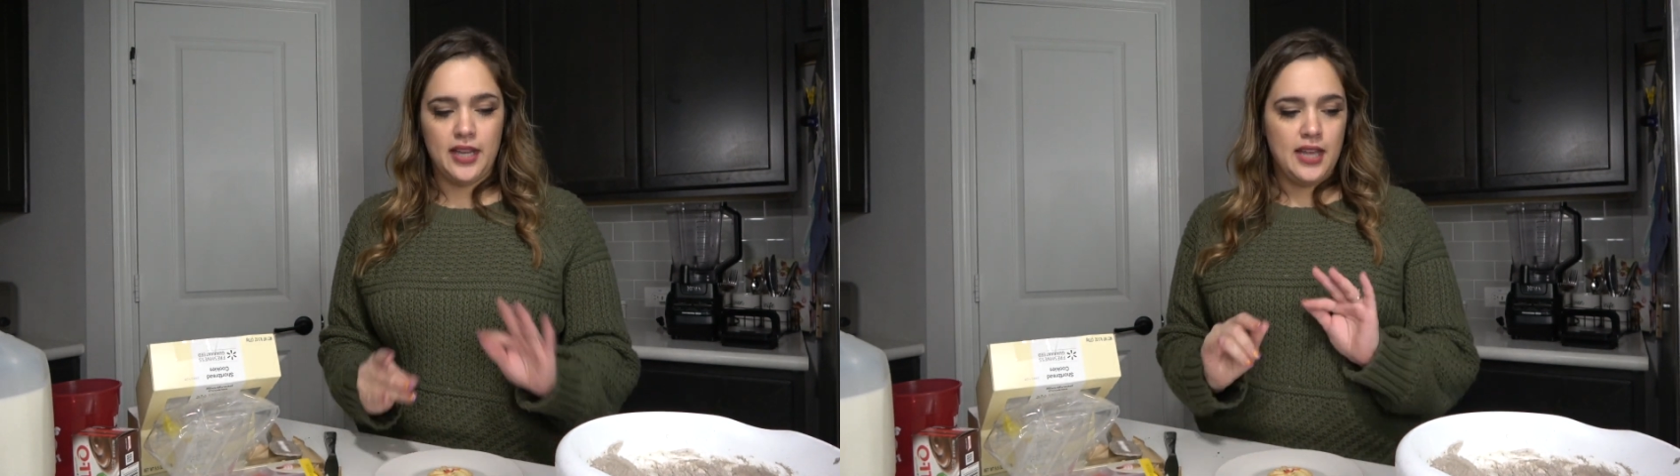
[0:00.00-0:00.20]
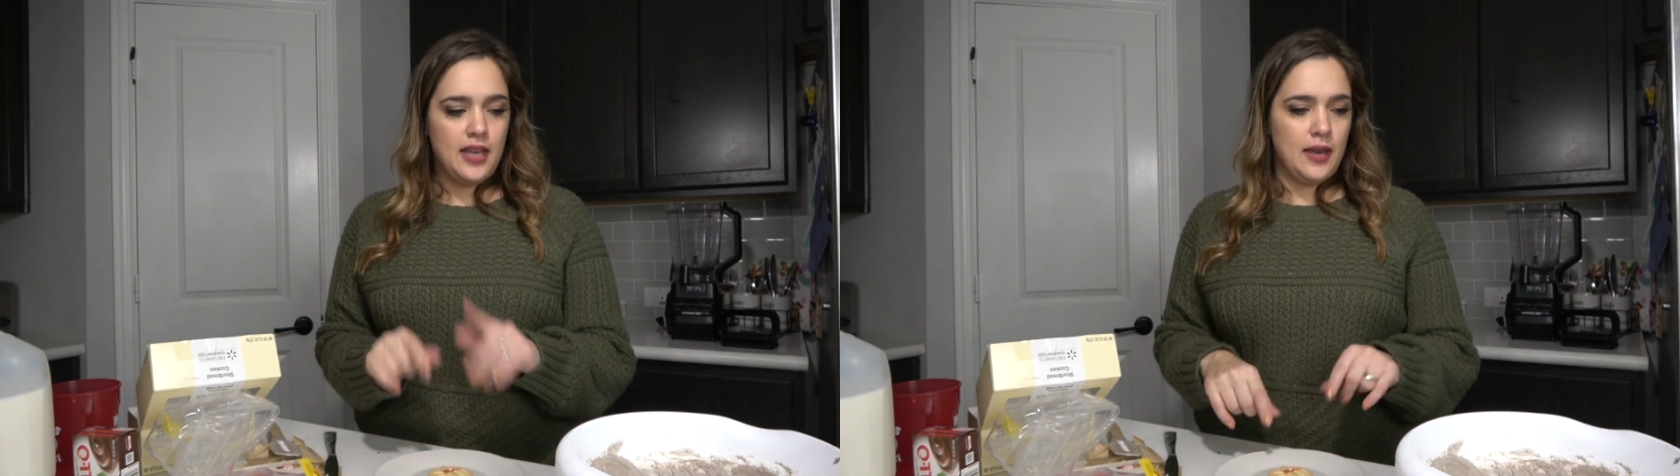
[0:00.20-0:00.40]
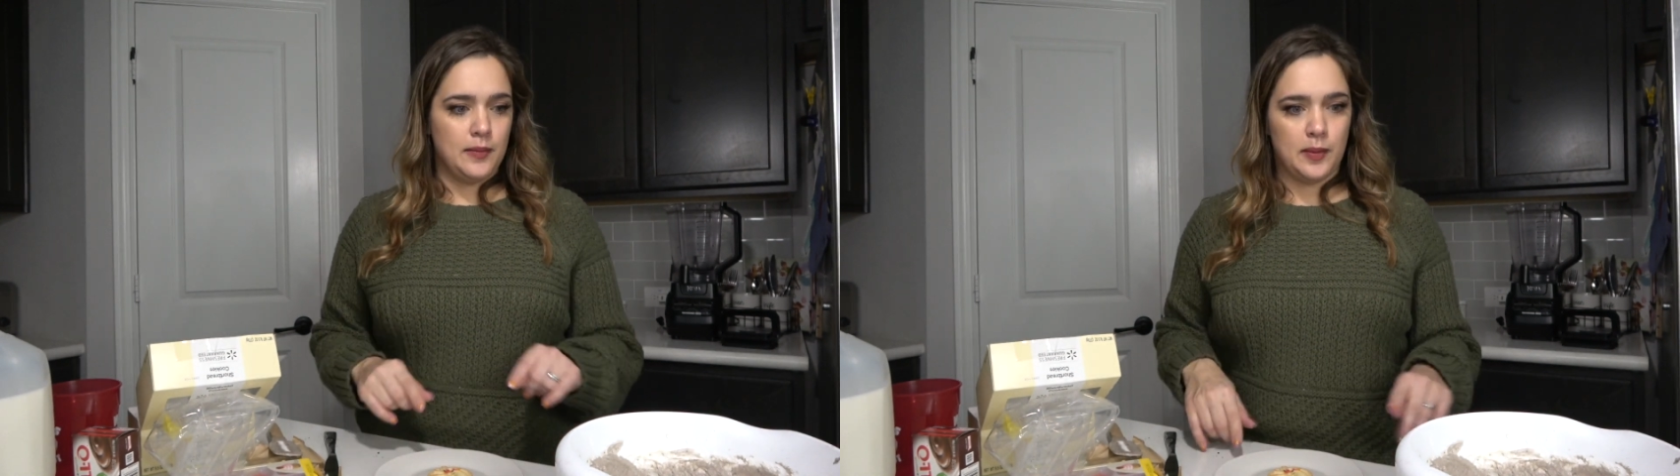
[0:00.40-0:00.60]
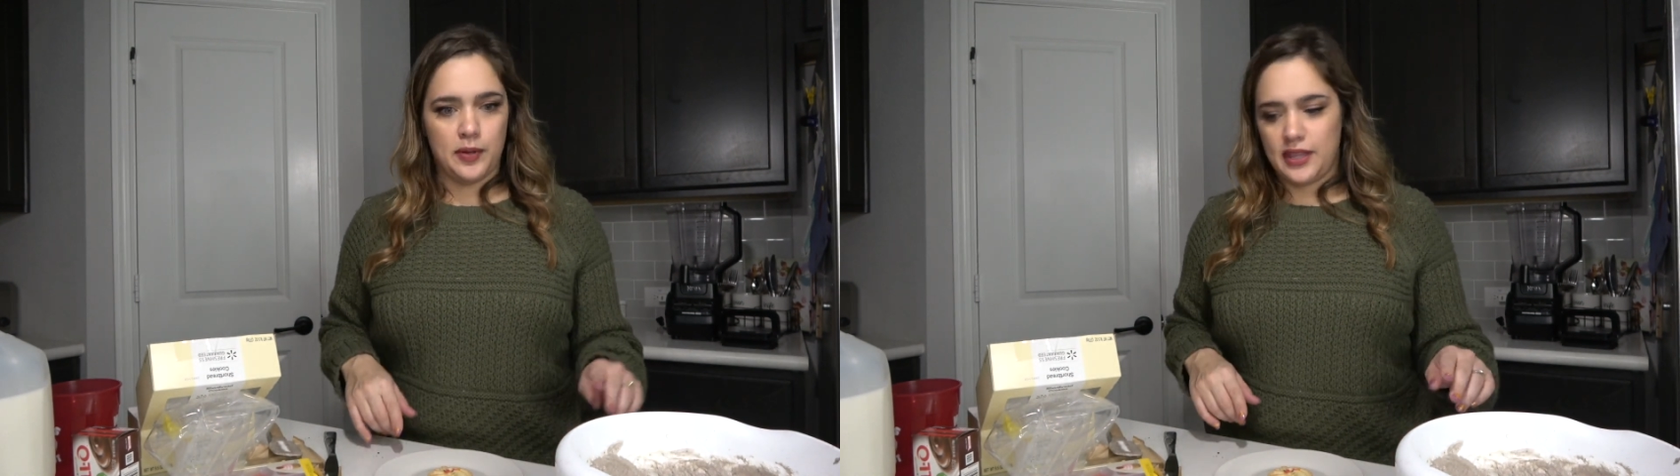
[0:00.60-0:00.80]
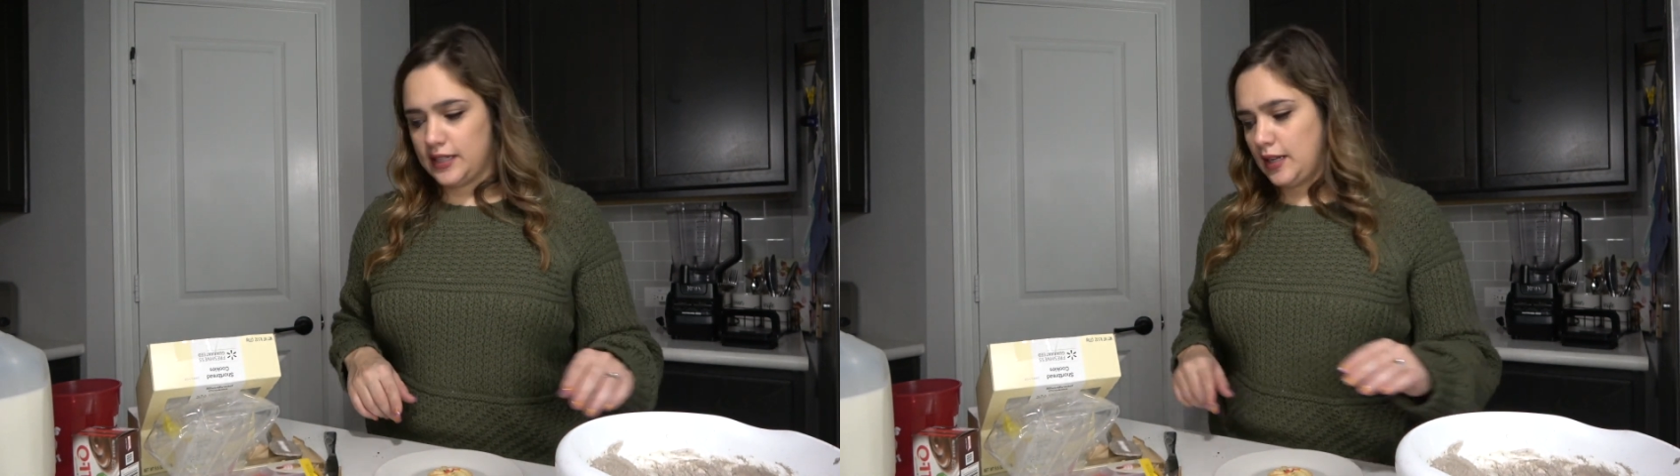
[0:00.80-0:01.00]
I'm gonna
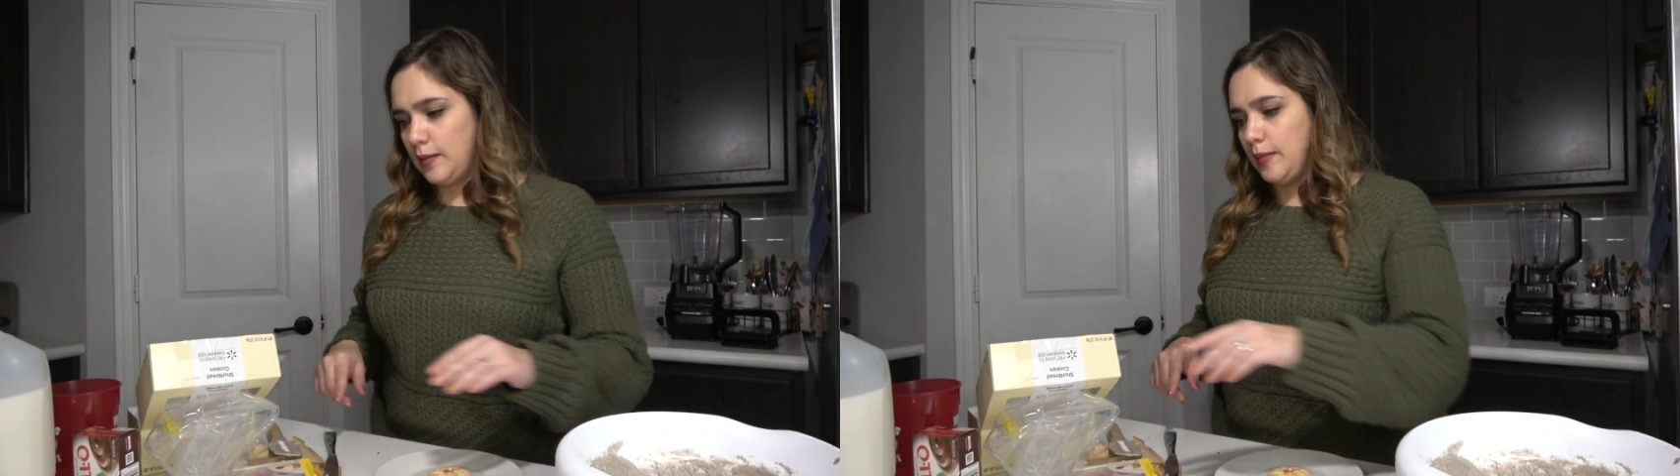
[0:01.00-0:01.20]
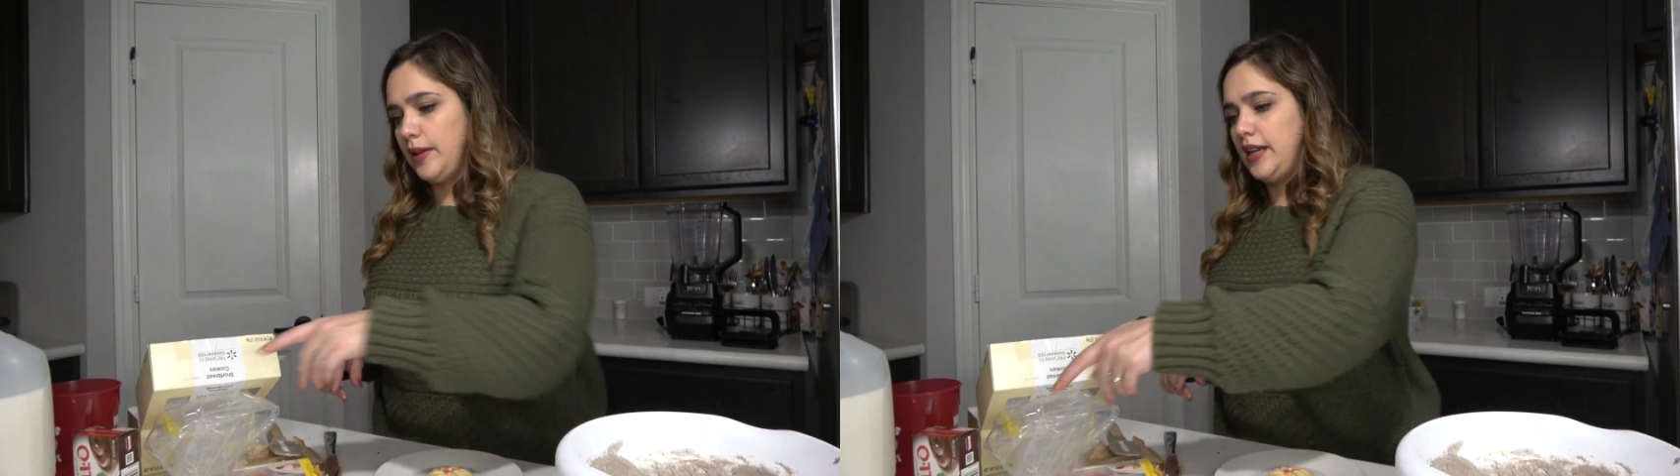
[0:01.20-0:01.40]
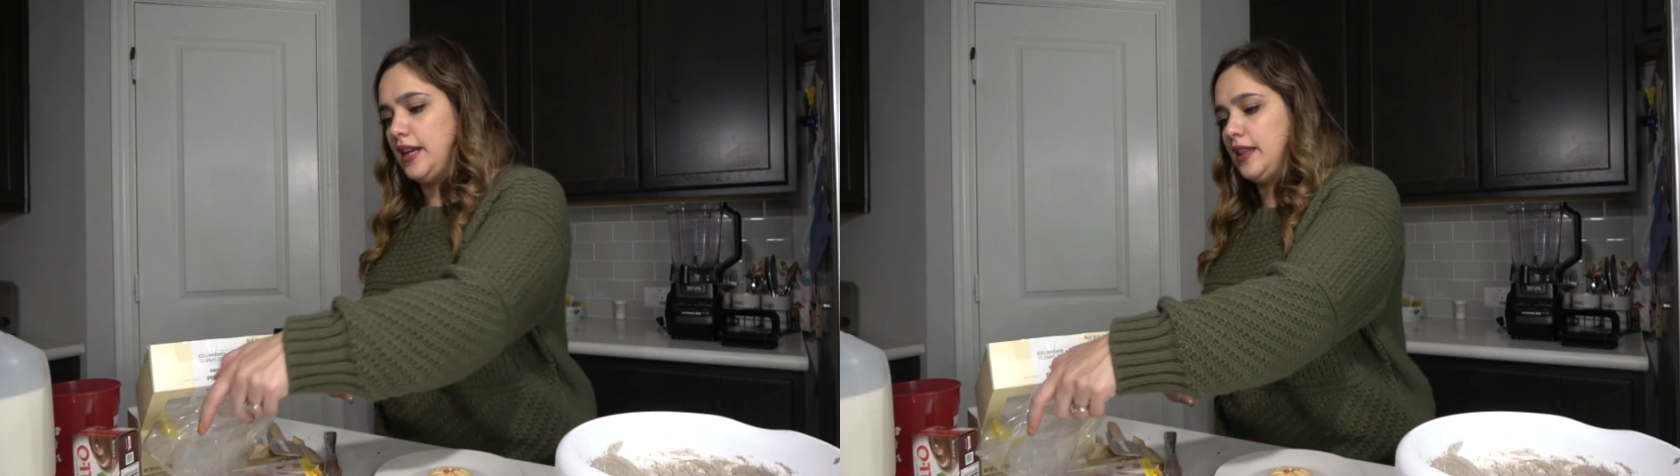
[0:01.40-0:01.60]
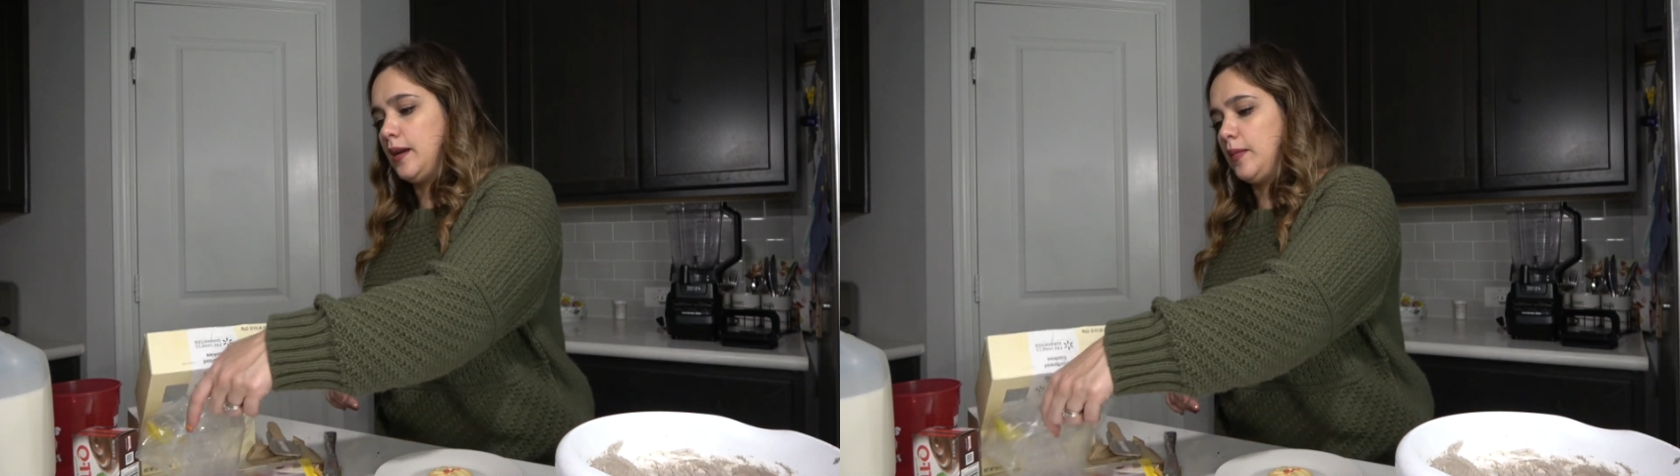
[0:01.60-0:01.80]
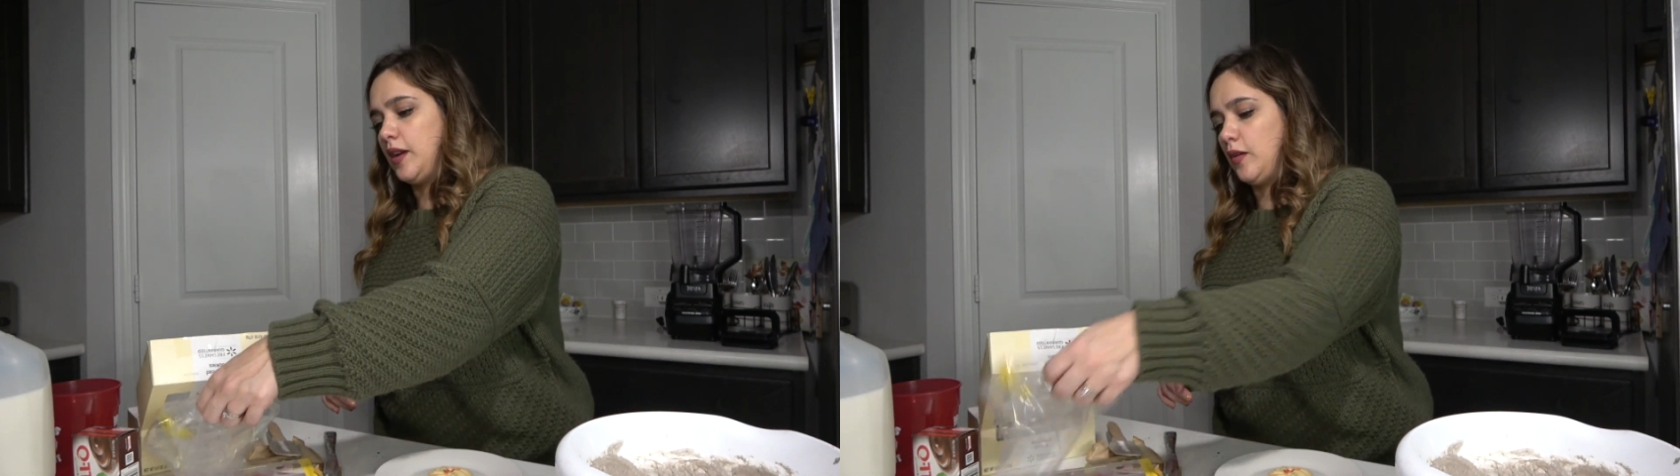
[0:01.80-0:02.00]
put that down on my plate and then
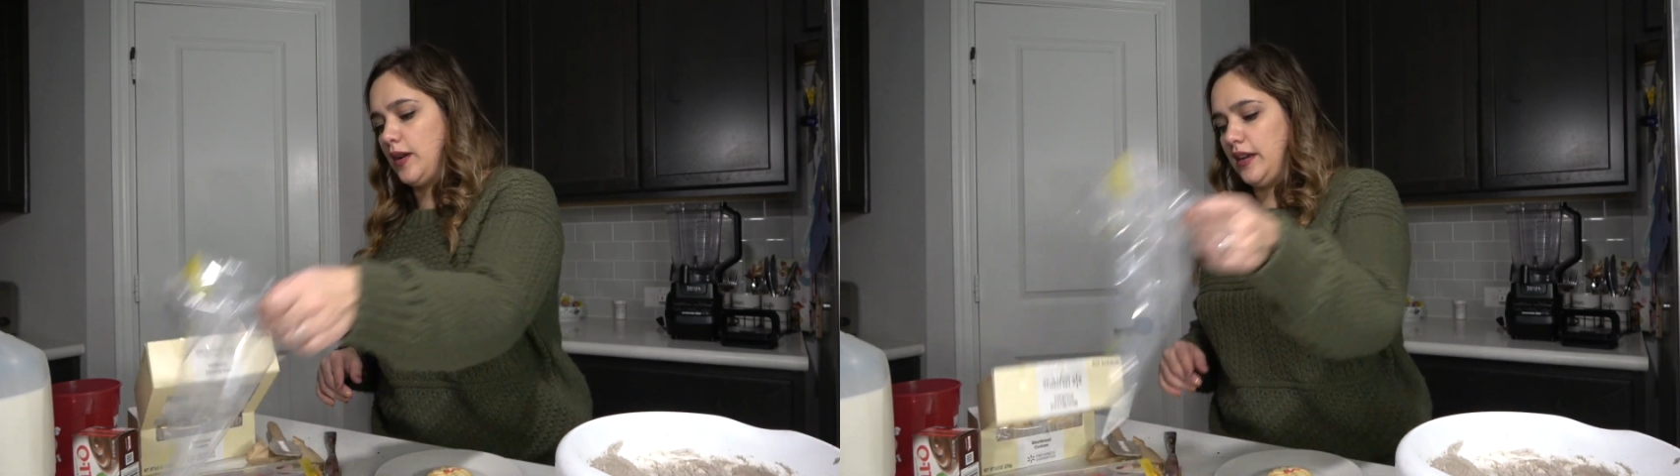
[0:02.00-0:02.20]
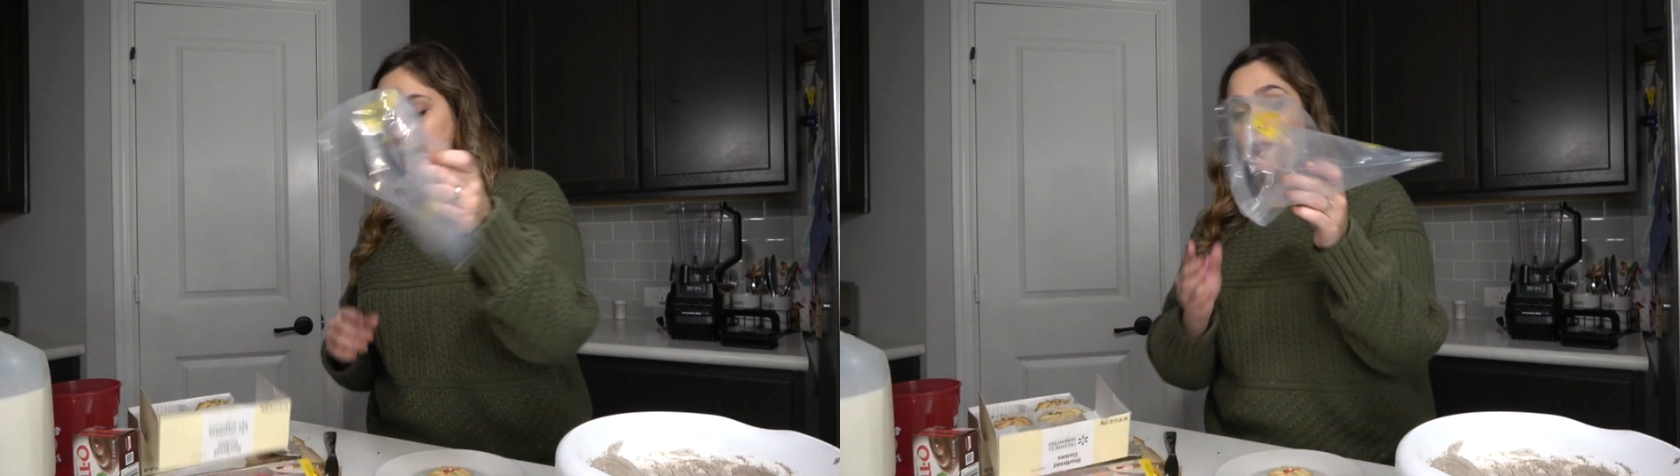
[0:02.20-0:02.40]
I'm gonna go ahead and